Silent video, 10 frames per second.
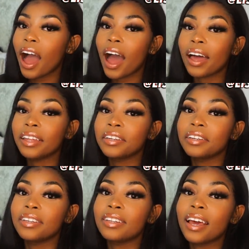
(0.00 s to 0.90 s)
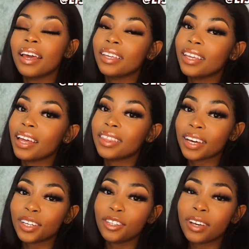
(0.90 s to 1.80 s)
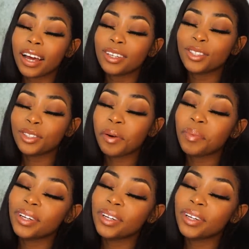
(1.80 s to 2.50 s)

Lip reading: And yeah, thank you guys so